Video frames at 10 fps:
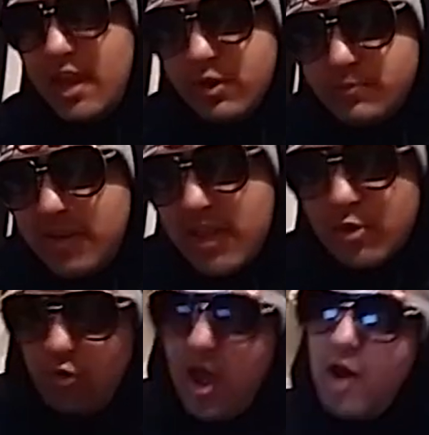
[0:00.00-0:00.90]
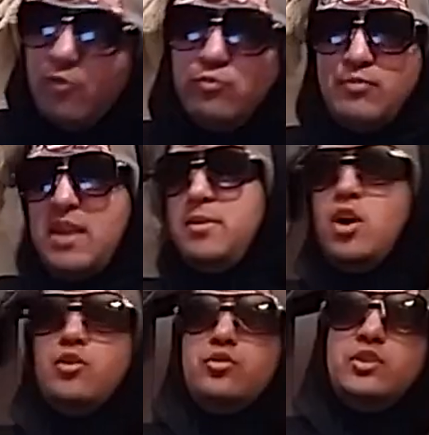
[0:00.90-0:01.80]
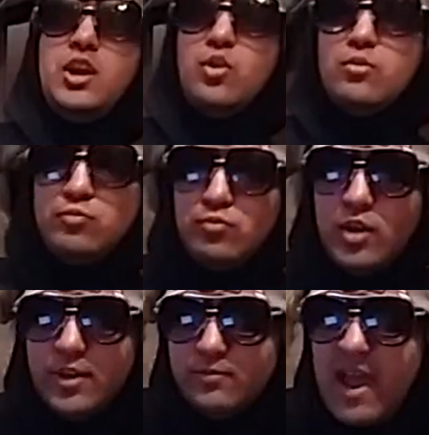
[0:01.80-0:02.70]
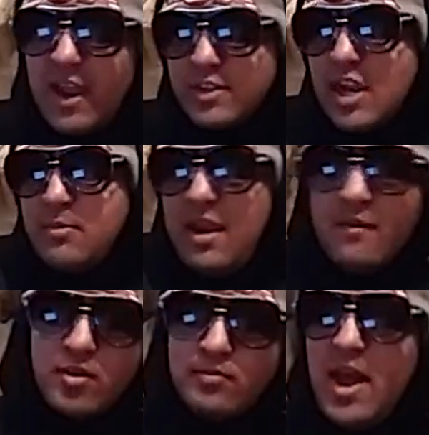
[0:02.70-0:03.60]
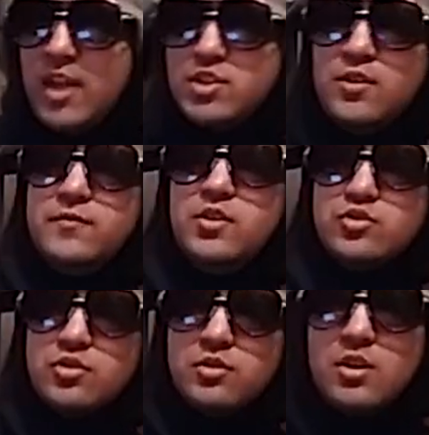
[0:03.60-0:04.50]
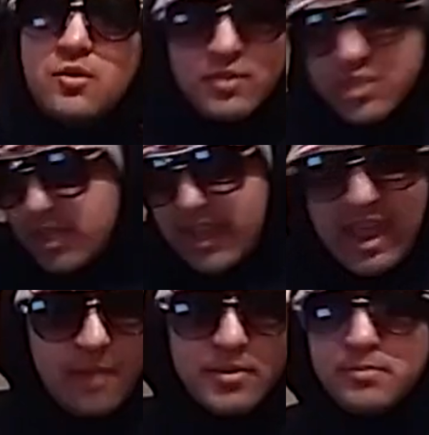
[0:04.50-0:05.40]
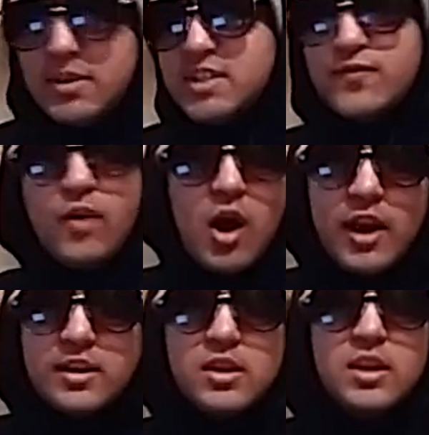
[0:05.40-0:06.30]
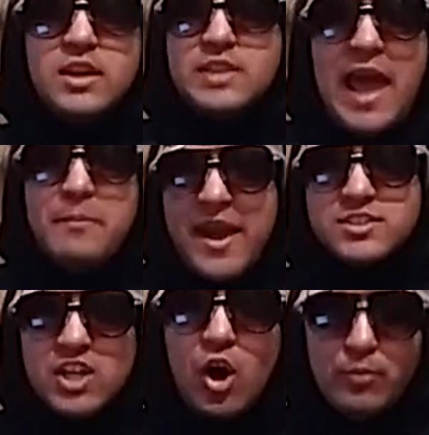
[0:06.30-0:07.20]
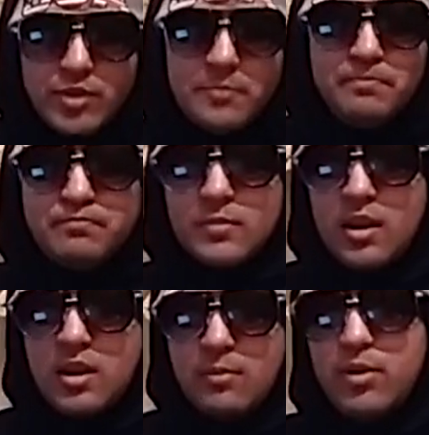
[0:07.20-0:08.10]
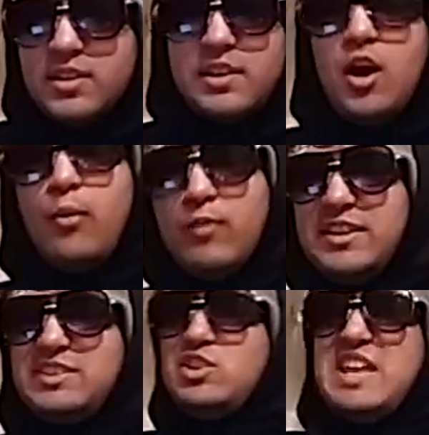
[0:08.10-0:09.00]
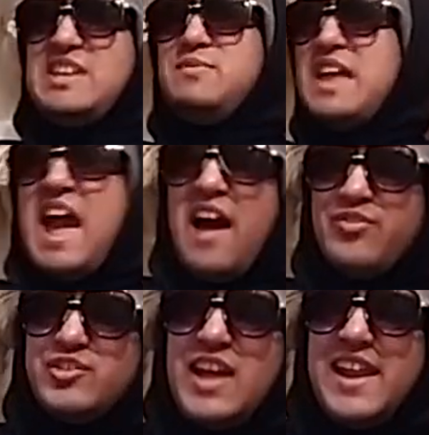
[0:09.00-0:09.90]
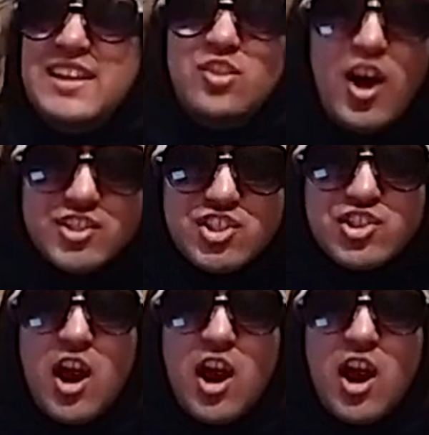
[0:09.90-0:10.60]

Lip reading: and it made, like, wow, maybe Undertaker and McIntyre may have a match in the future, which didn't happen, but it's fine, that match helped him, but it didn't help when, even after that, he lost to